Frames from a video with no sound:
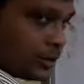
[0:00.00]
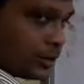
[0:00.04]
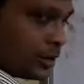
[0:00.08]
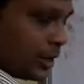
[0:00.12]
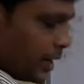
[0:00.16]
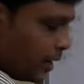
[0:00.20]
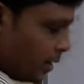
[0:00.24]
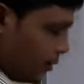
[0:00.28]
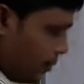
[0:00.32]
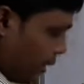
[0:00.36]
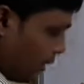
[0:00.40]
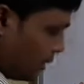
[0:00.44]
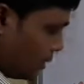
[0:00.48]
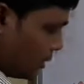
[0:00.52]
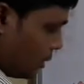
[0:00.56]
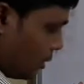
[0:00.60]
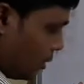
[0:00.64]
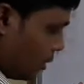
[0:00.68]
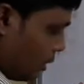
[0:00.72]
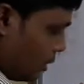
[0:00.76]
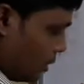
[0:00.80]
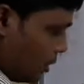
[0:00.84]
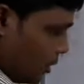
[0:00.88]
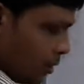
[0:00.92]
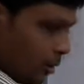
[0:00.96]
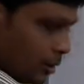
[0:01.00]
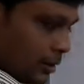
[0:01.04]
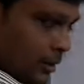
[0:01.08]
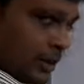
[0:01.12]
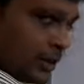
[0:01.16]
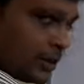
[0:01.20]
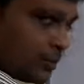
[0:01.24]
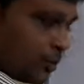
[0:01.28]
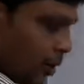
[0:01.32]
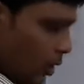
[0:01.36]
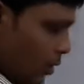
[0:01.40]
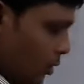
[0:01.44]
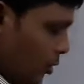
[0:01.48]
statements under
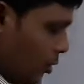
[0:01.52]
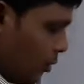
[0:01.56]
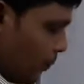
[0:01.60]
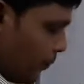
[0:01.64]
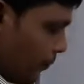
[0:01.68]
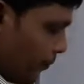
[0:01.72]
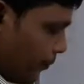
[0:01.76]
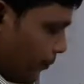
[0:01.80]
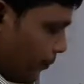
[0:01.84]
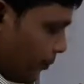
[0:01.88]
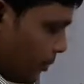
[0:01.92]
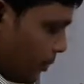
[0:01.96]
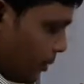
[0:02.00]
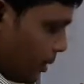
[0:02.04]
this for loop.